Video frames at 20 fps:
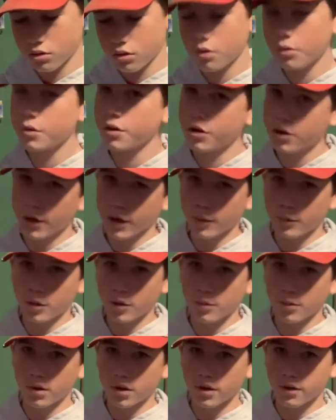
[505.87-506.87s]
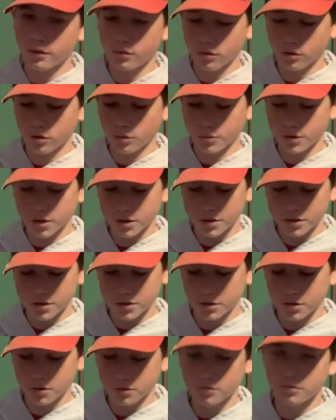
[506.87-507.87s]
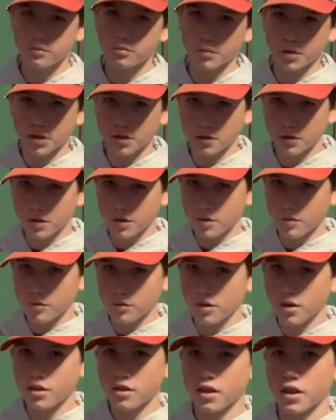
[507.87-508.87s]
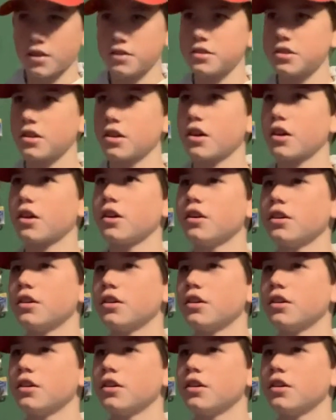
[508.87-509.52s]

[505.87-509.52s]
My grandma bought it for me, so thanks to her.